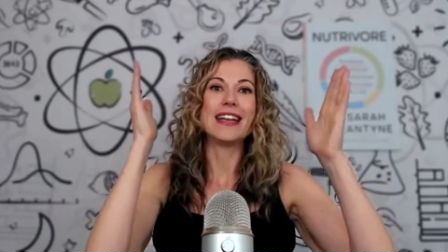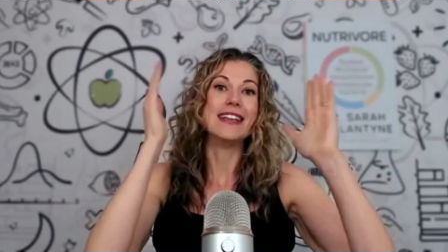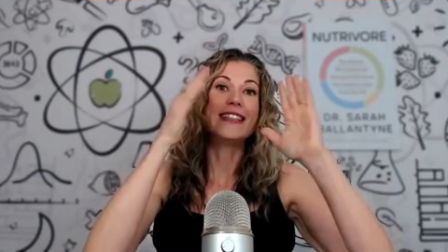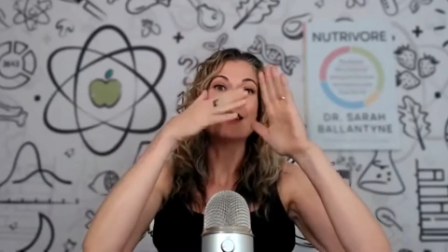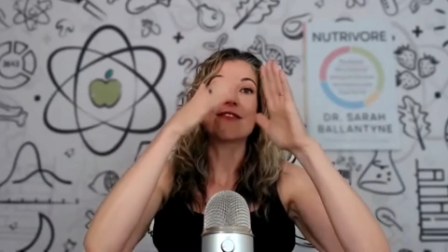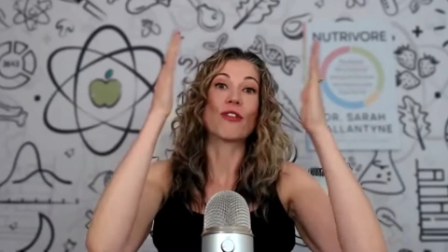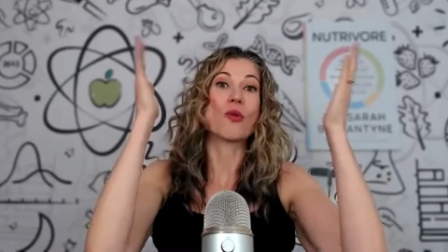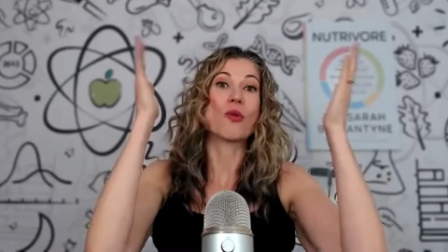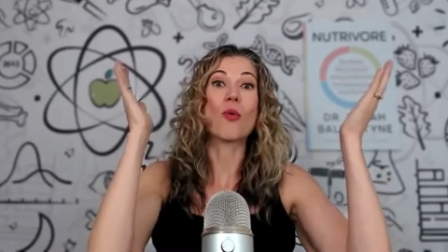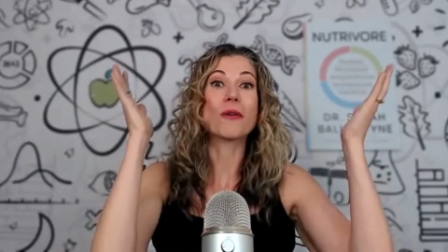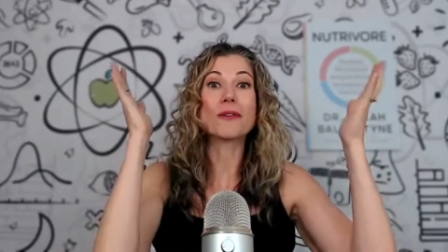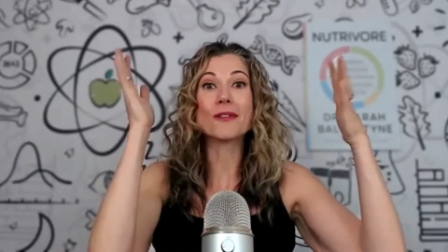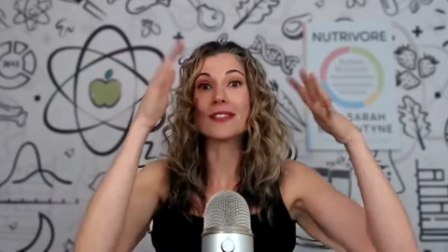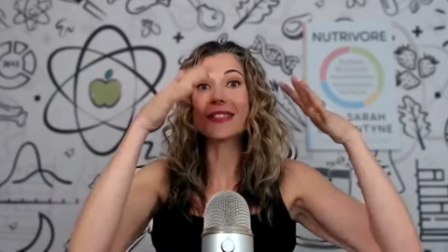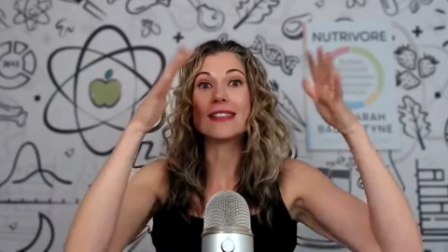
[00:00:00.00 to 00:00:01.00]
different
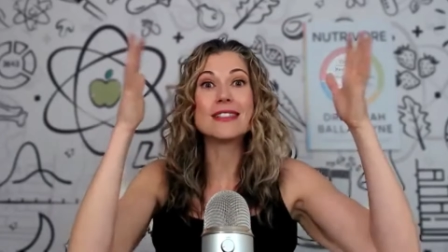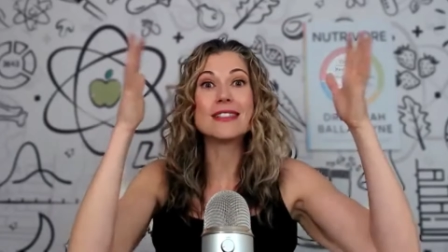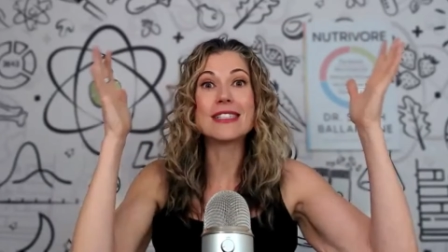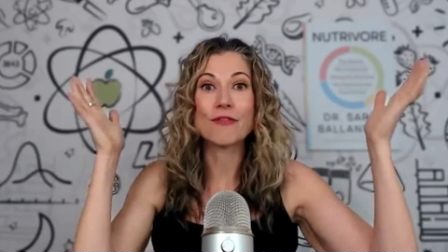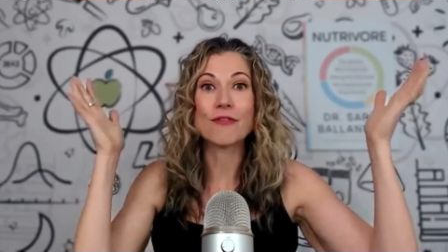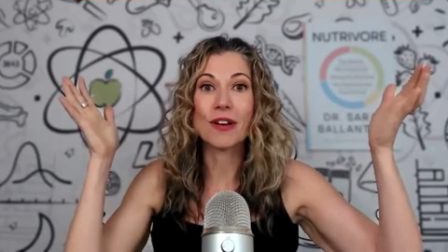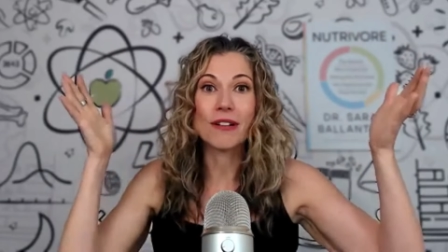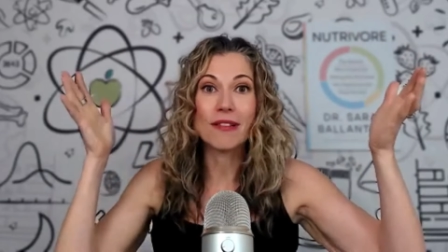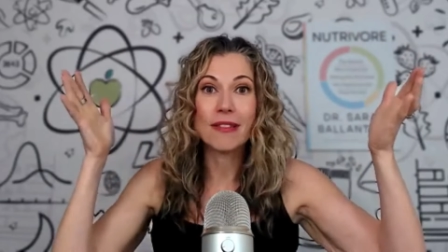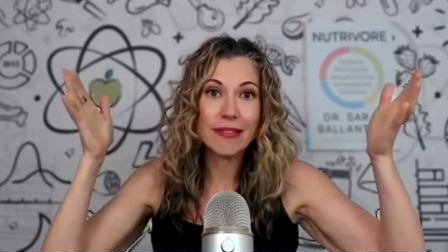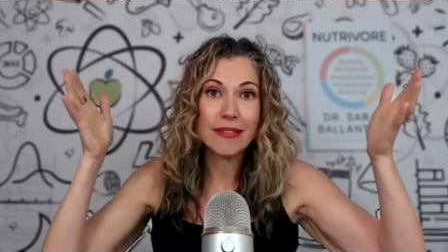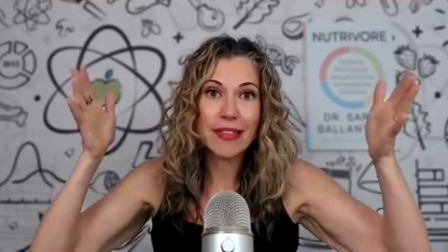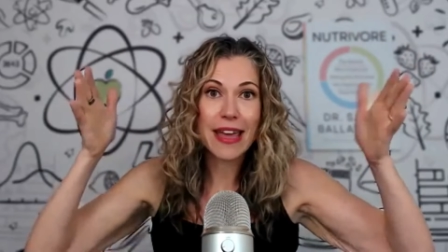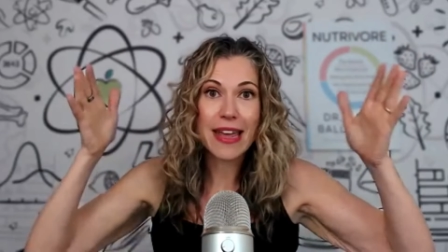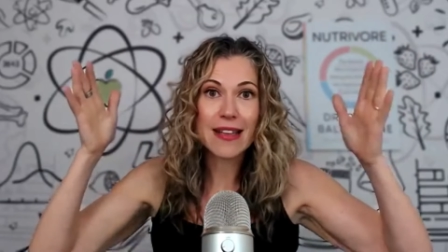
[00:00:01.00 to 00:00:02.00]
orders and different
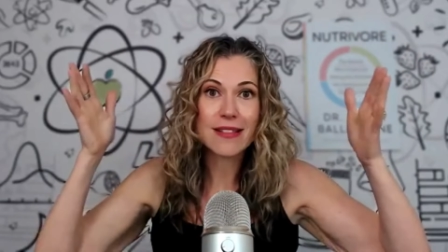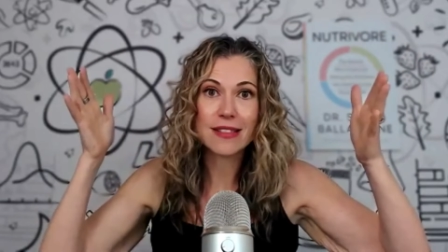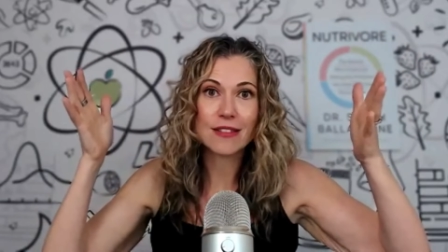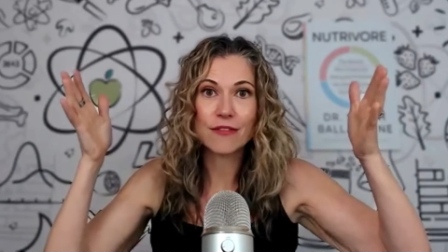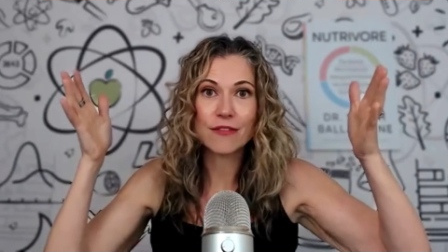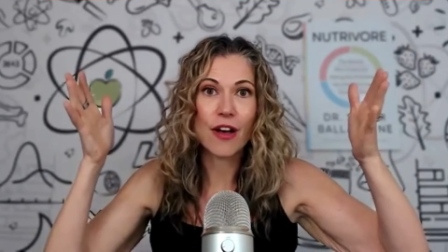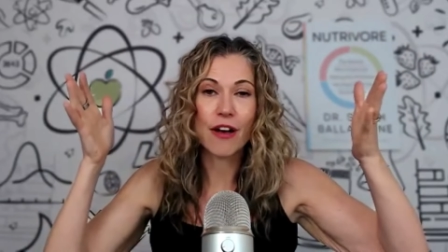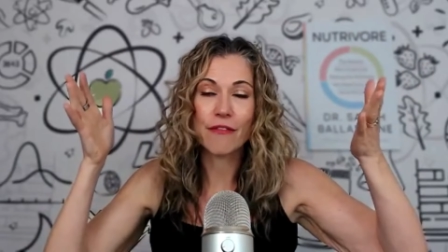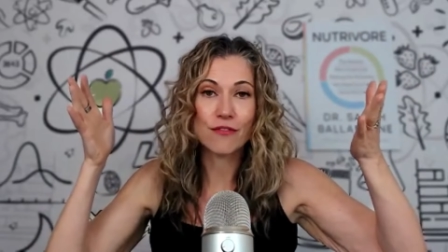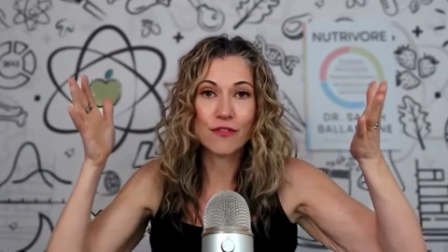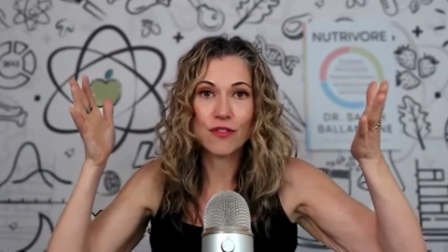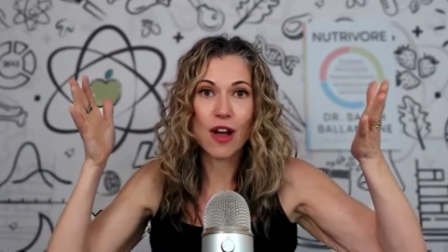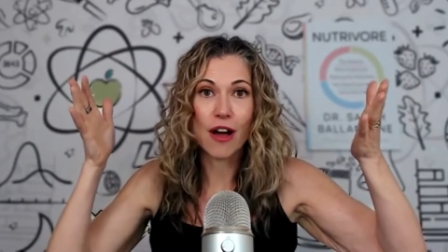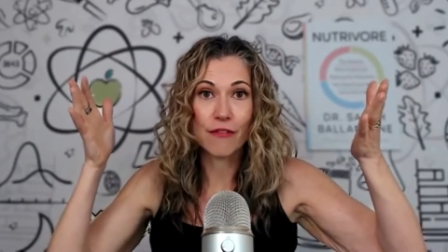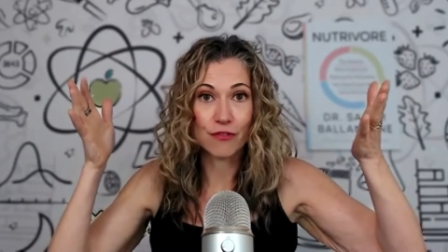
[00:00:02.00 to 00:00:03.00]
lengths of, of,
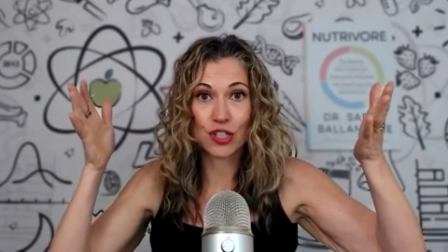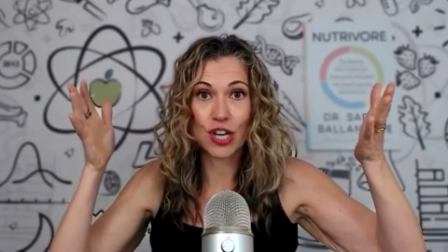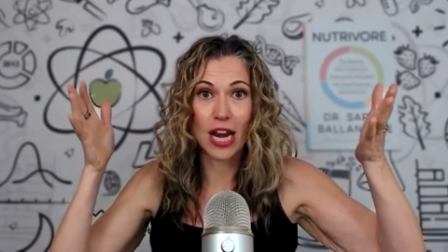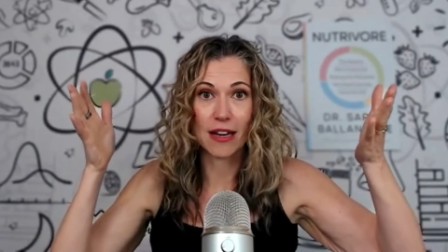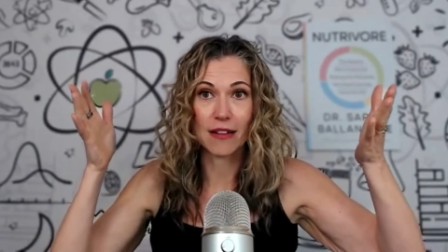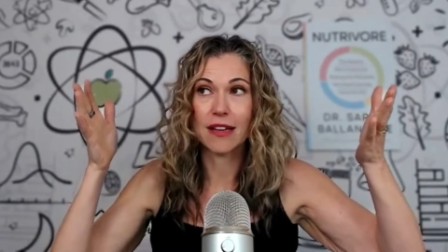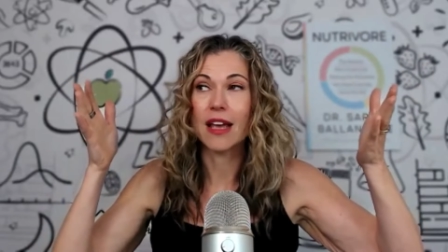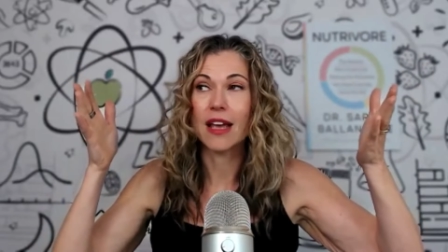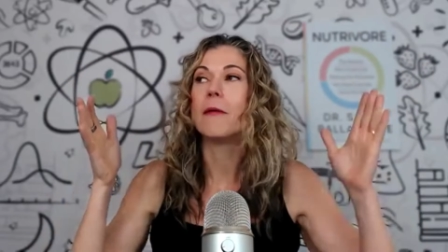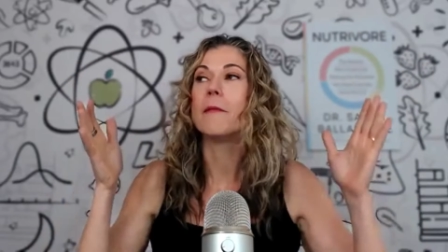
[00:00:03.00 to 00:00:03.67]
of chain.